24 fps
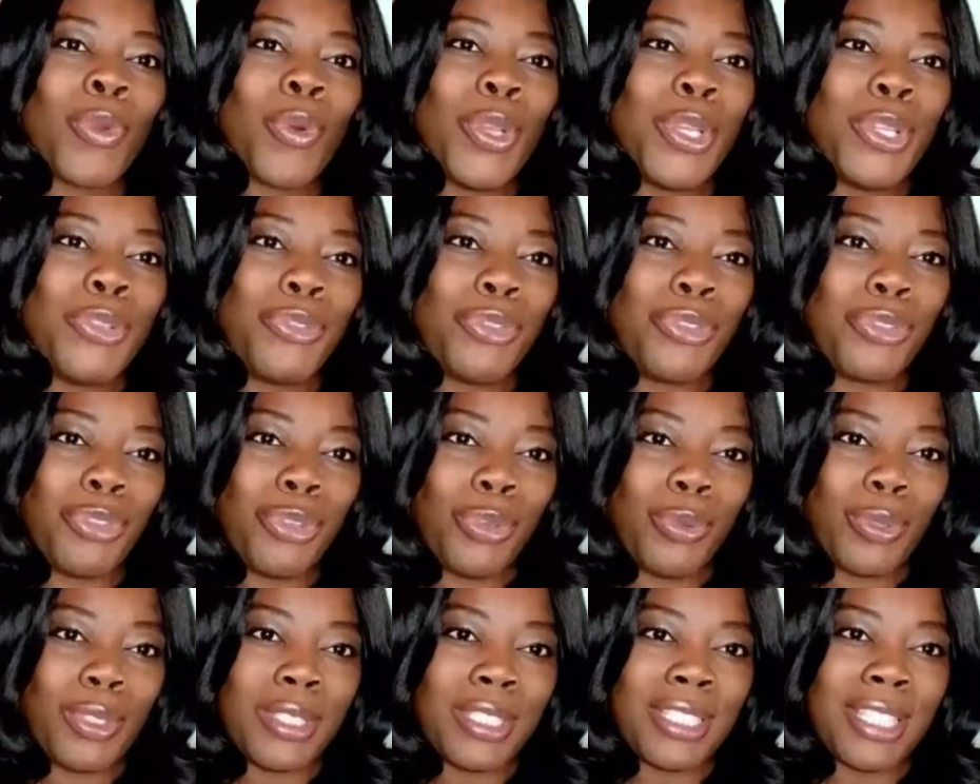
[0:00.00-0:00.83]
What did you
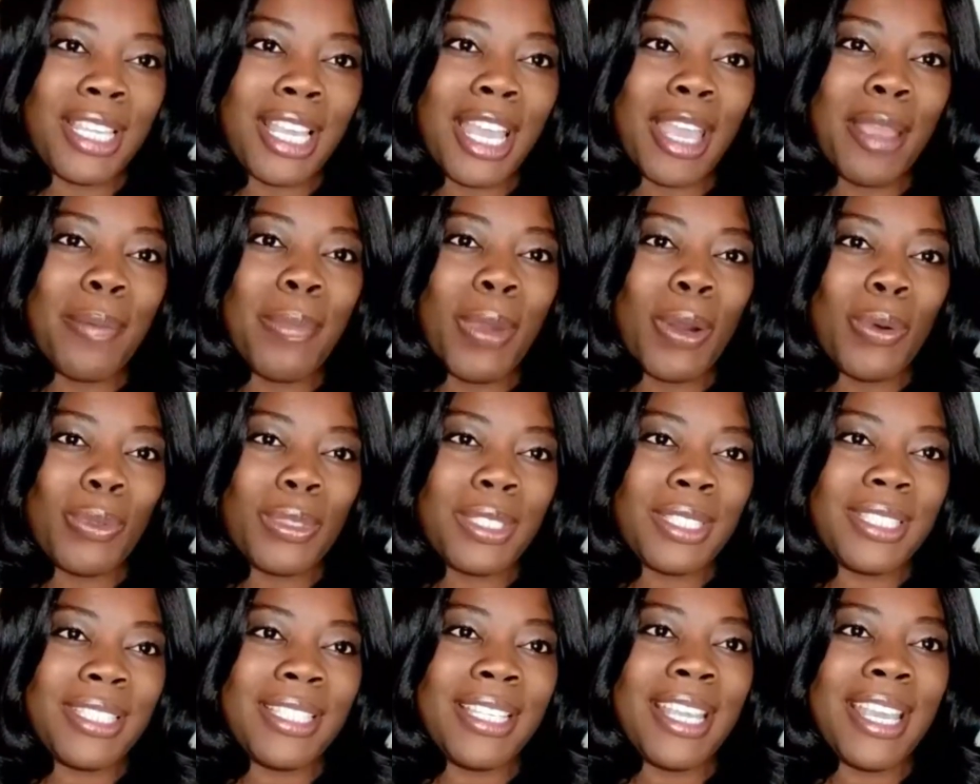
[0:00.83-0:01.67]
choose? Say, and I will
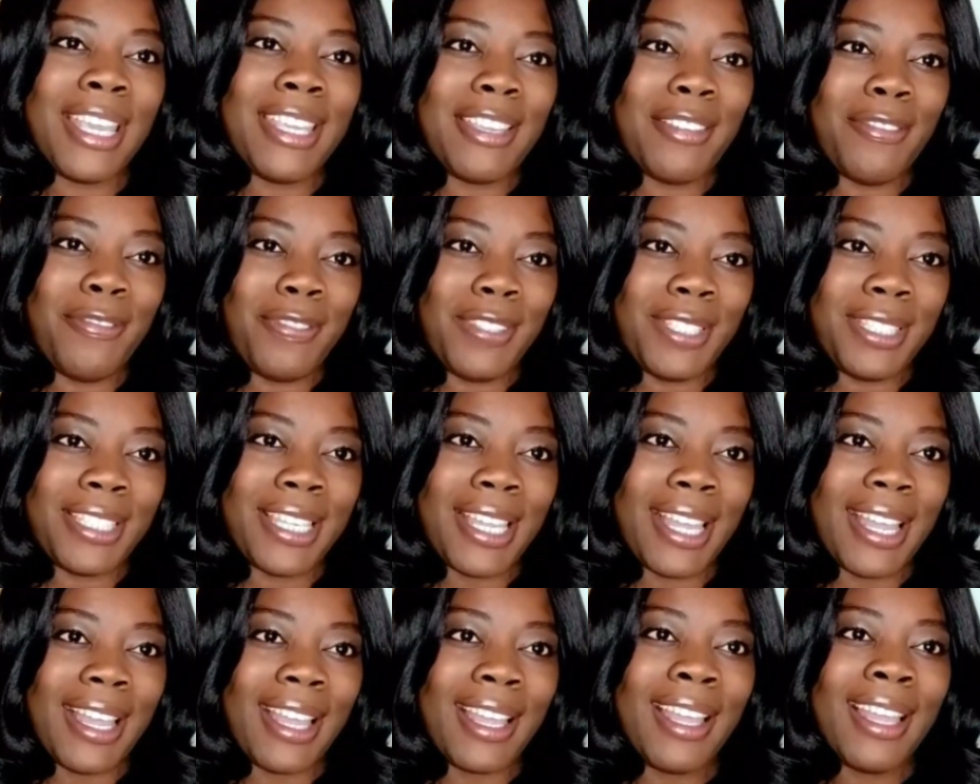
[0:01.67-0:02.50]
see a year
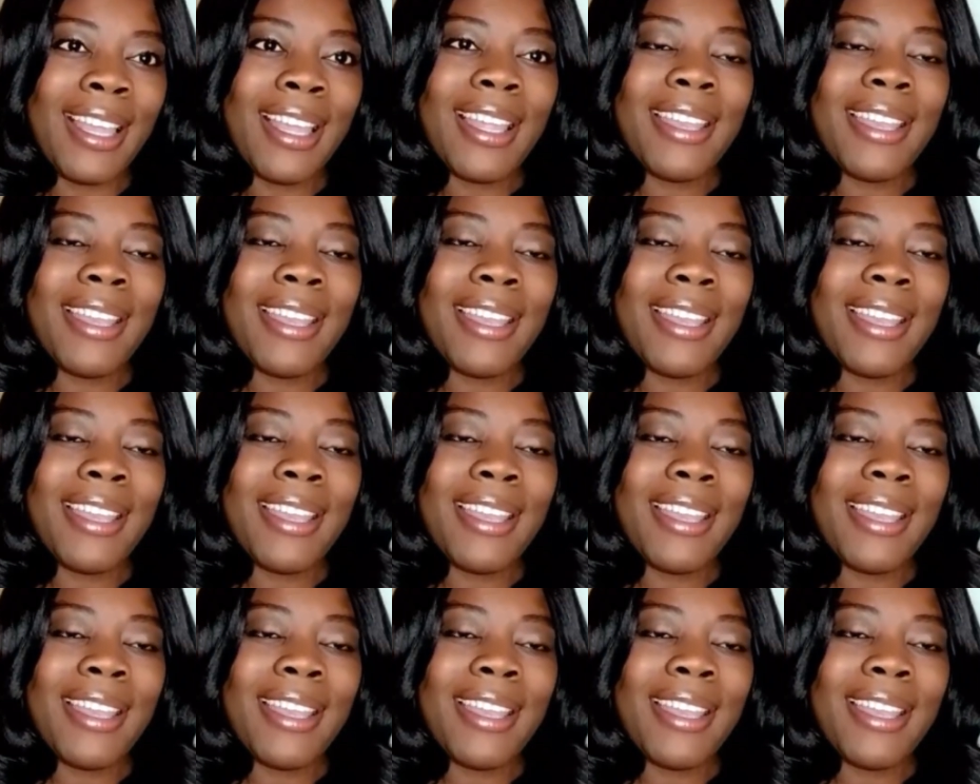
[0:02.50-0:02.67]
fita.